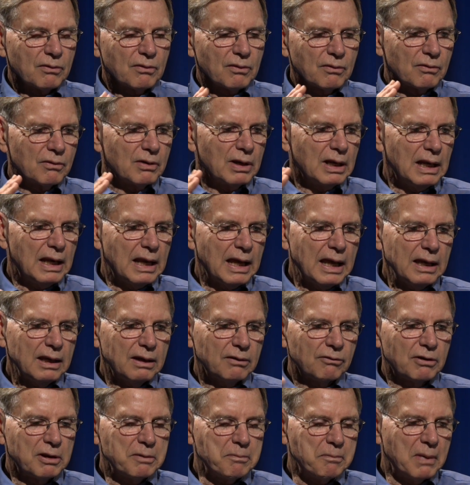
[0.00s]

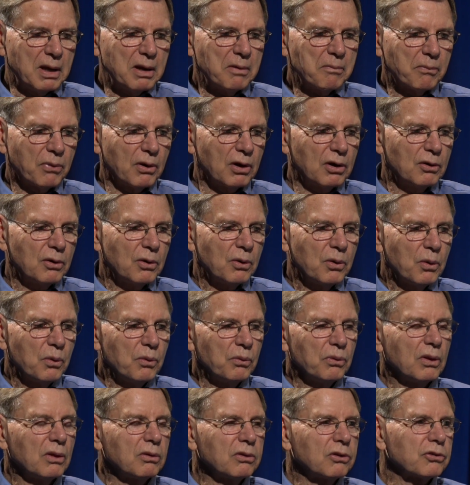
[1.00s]
remembering
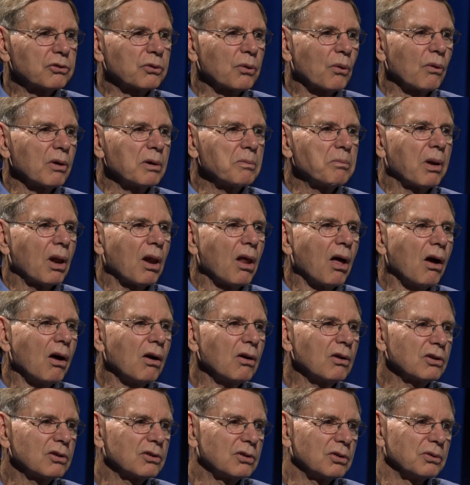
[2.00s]
who the story
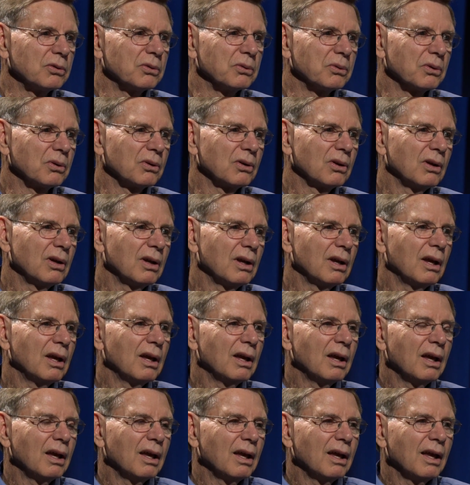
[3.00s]
belonged to.
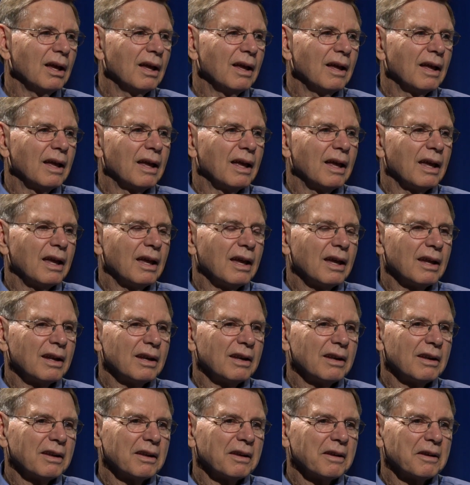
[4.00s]

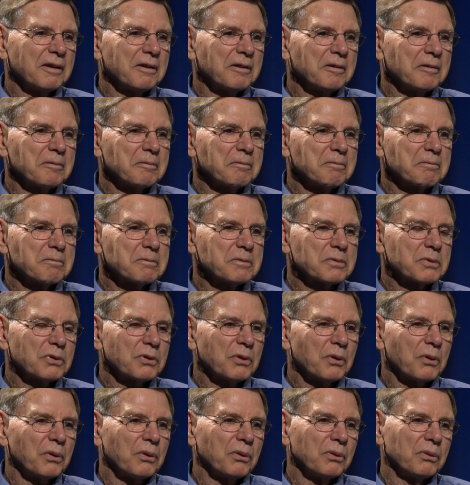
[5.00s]
And
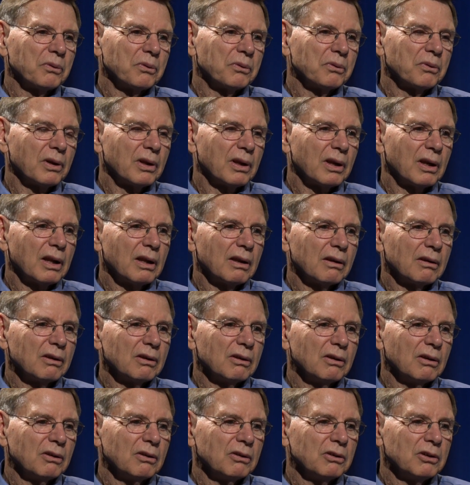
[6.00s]
so
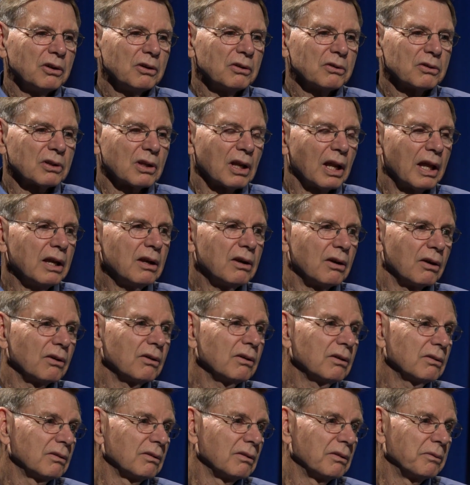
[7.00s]
years
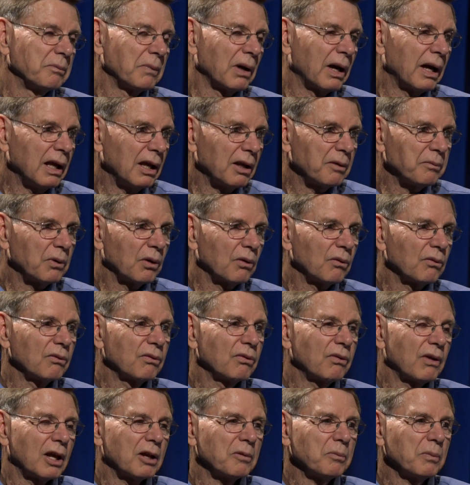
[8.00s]
later, when I had my own
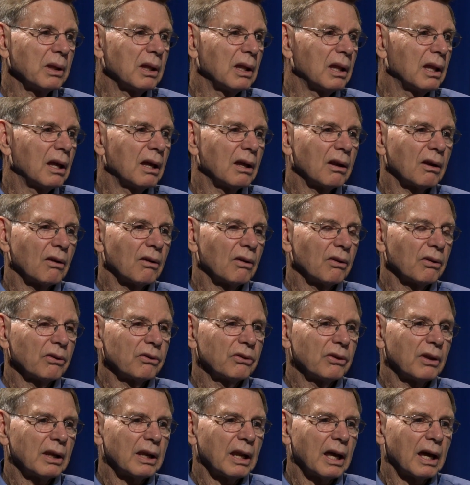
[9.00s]
family and that, all of a
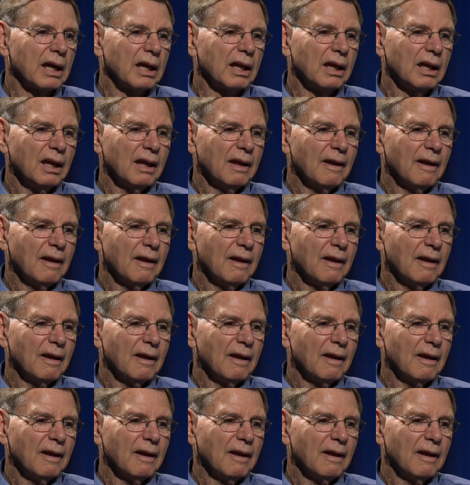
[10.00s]
sudden I